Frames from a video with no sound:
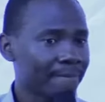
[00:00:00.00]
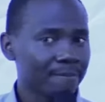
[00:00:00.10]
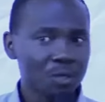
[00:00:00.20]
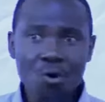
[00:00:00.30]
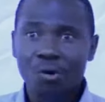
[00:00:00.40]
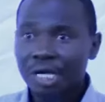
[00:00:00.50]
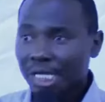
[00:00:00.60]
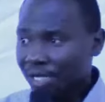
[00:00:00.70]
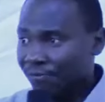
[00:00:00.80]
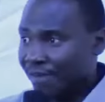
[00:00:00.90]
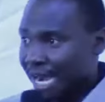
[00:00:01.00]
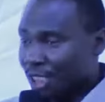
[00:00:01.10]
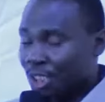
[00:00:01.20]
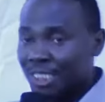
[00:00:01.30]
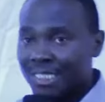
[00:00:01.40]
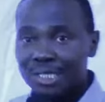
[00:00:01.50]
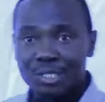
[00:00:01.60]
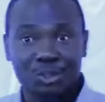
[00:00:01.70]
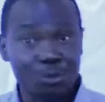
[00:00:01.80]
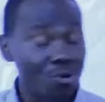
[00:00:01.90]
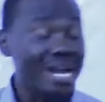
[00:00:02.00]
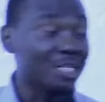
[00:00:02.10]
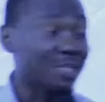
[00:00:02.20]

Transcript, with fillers: No, if I stood and